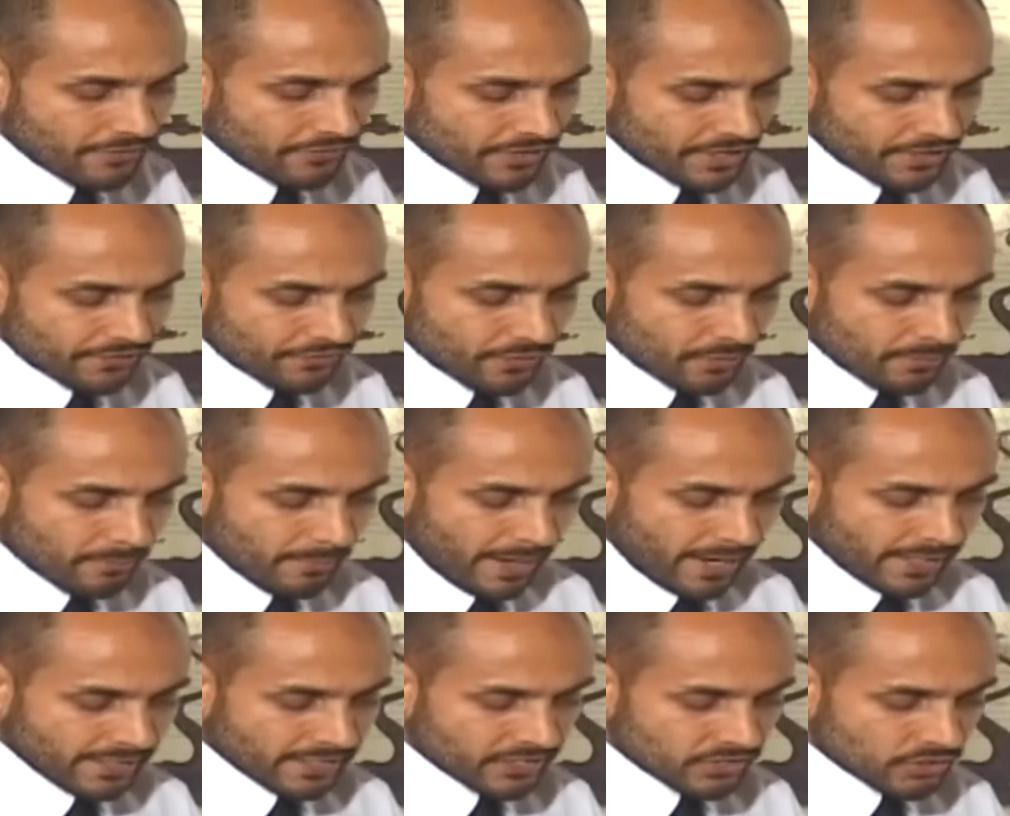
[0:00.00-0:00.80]
thee from
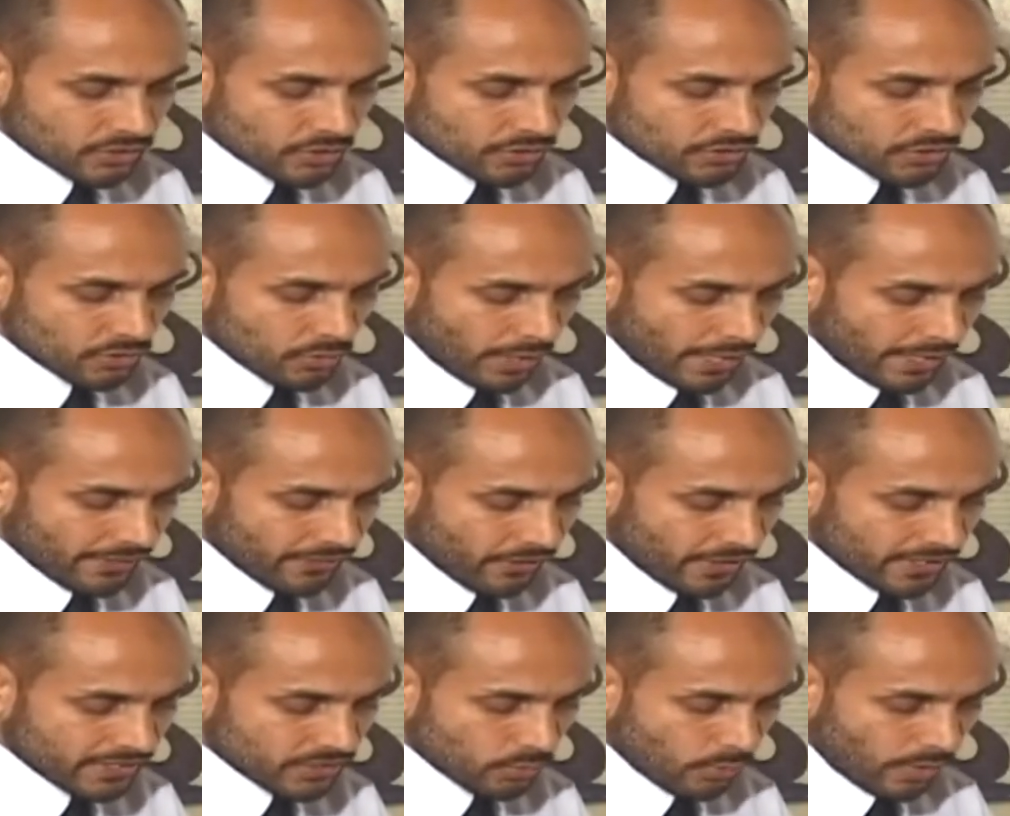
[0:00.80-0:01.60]
men, and, and
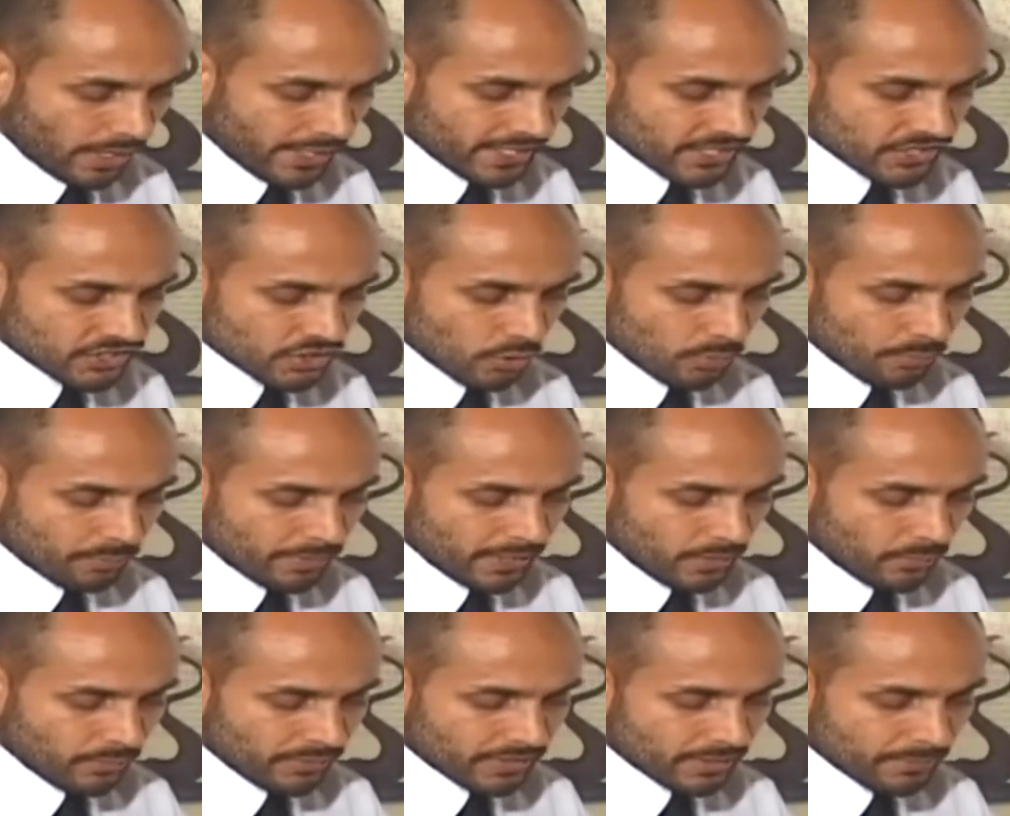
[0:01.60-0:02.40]
thy dwelling shall
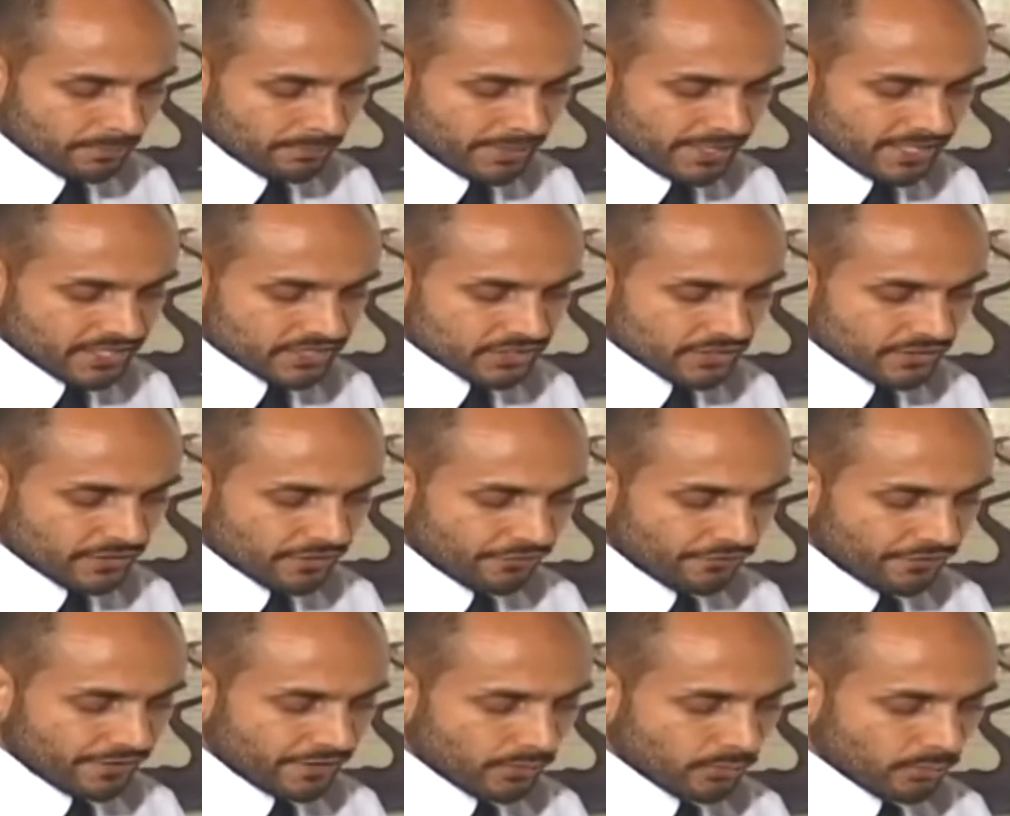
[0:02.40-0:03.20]
be with the beasts of the
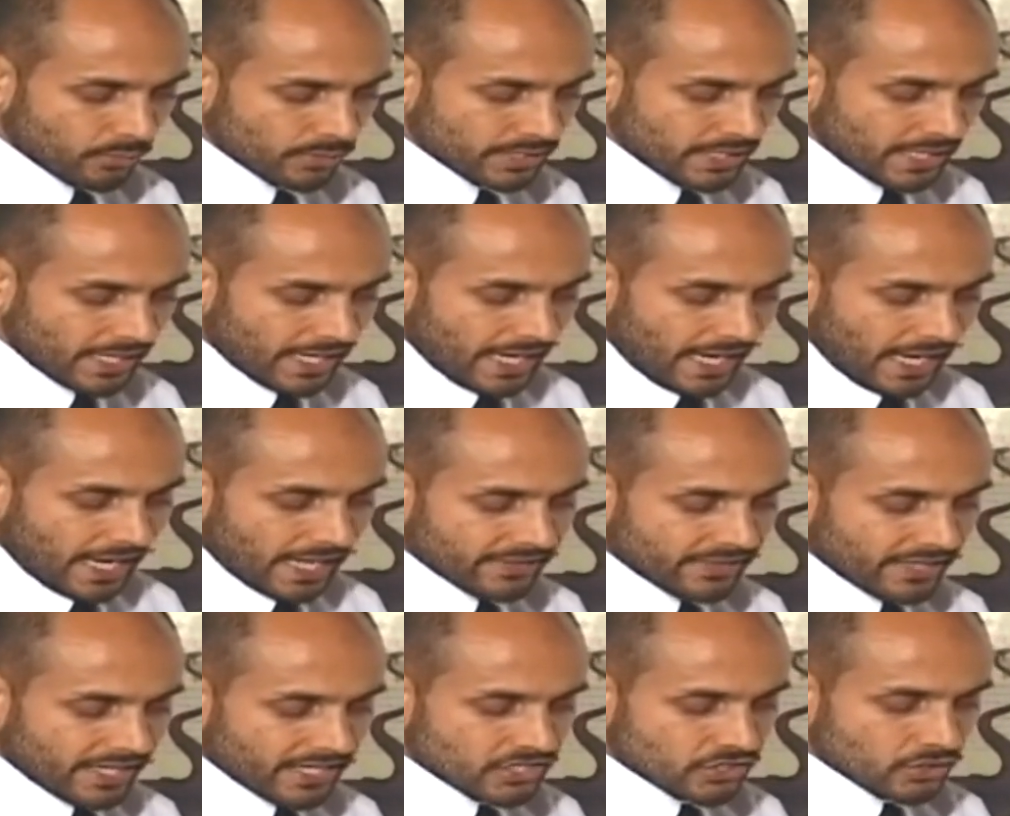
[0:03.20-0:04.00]
field,
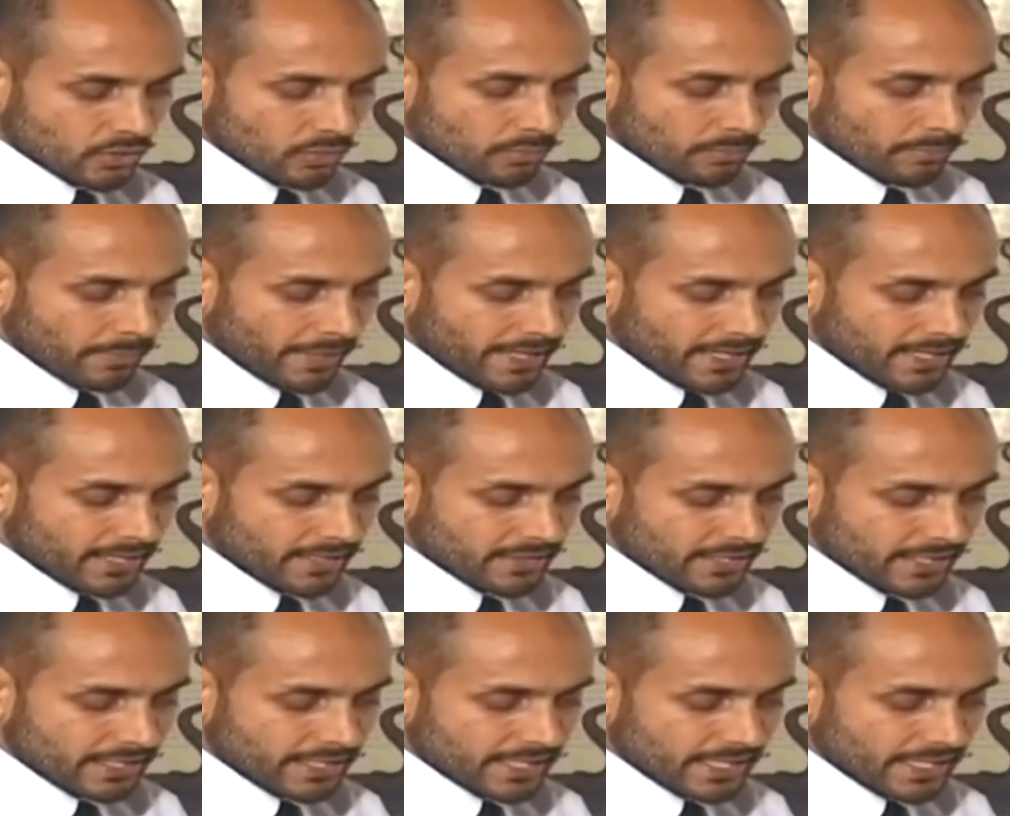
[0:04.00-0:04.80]
and they shall make
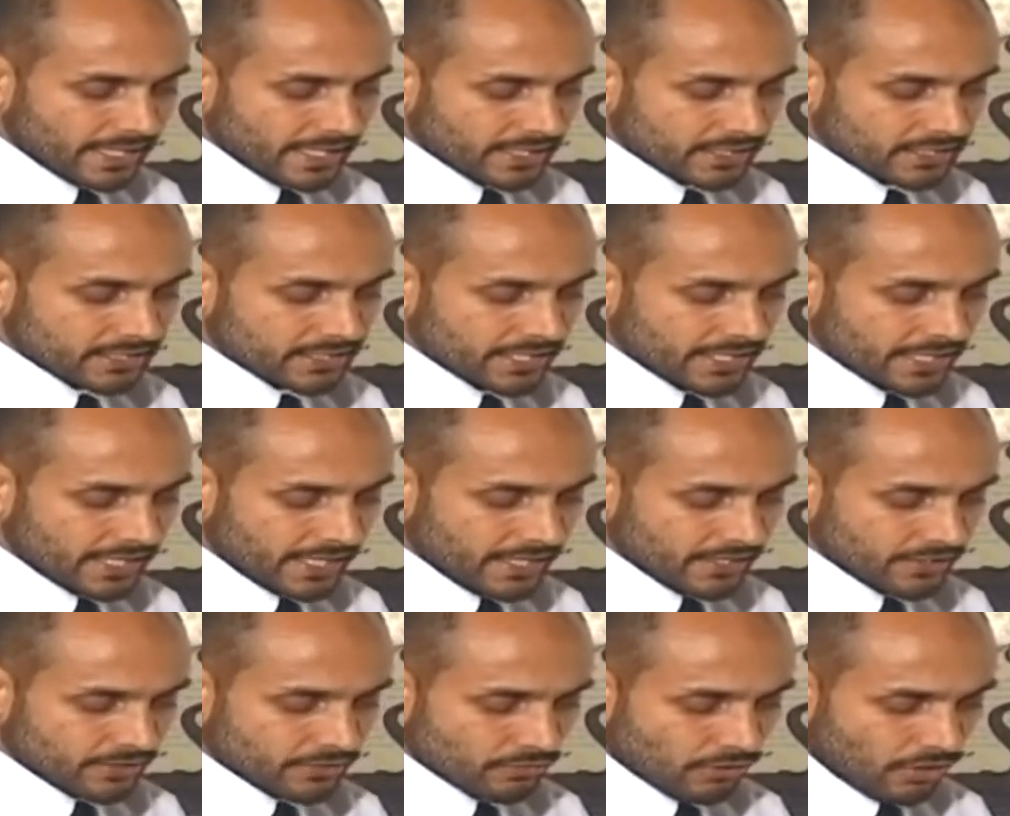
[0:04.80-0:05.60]
thee to
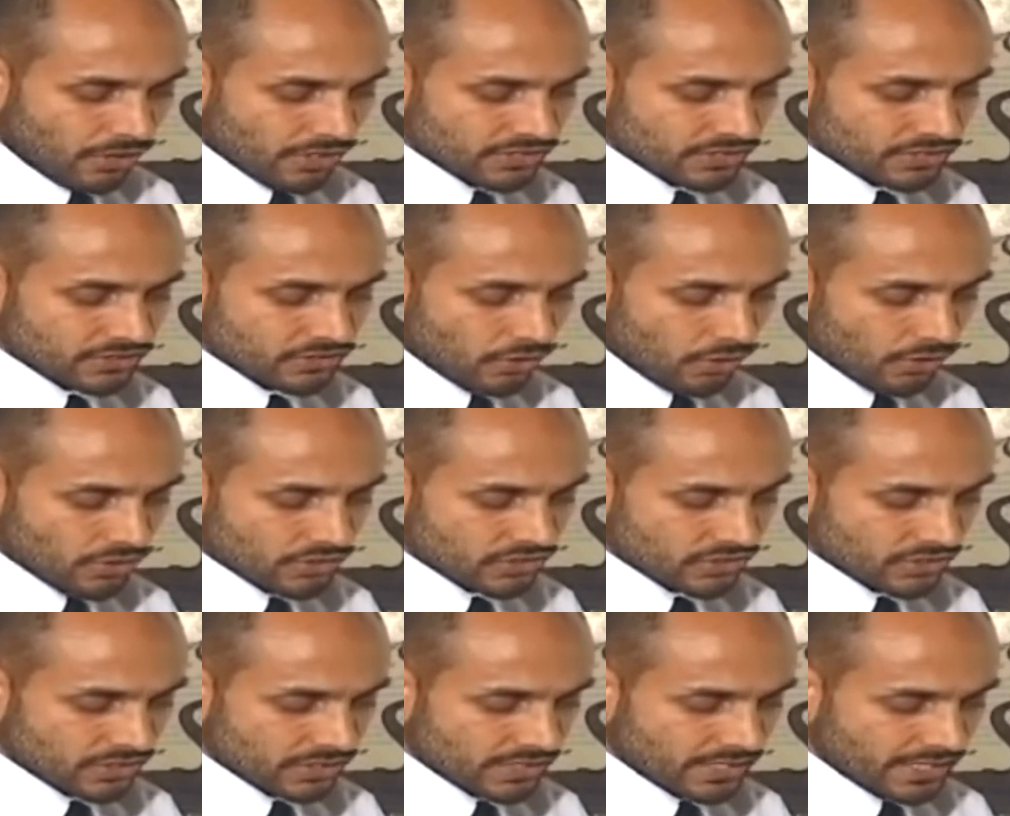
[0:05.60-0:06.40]
eat grass as
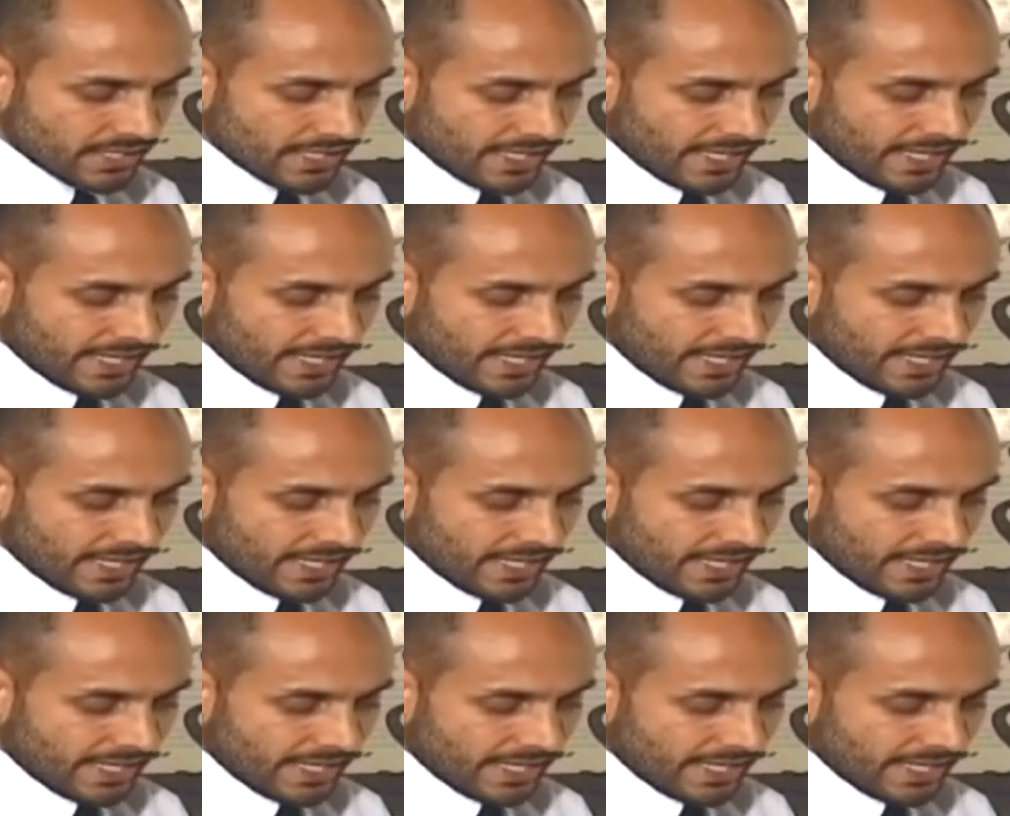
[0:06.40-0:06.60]
oxen,